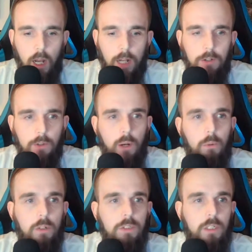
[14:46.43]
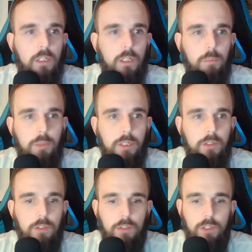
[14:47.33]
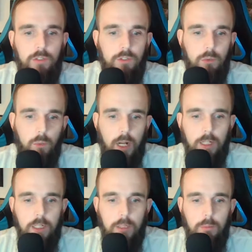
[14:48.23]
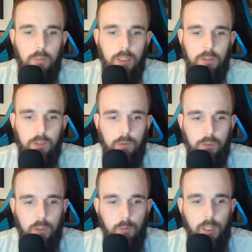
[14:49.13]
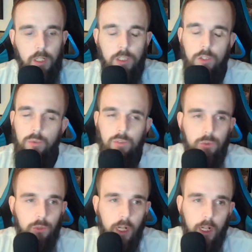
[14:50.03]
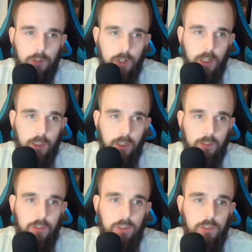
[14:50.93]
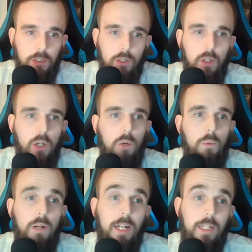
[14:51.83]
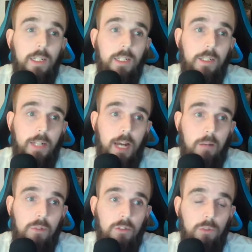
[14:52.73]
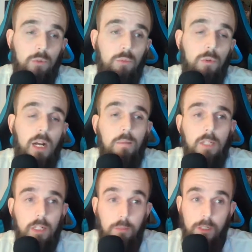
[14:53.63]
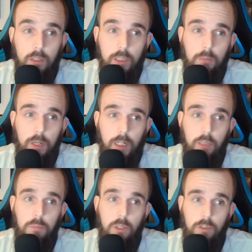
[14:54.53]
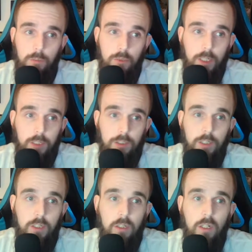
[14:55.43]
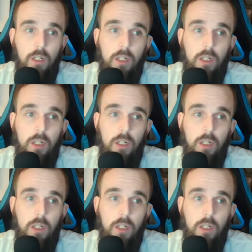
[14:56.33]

I knew I wasn't going to compete this year, so why keep Mixon, who's going to be on a huge new contract next season, when I can get Dobbins, who's probably going to be the lead back in Baltimore next year?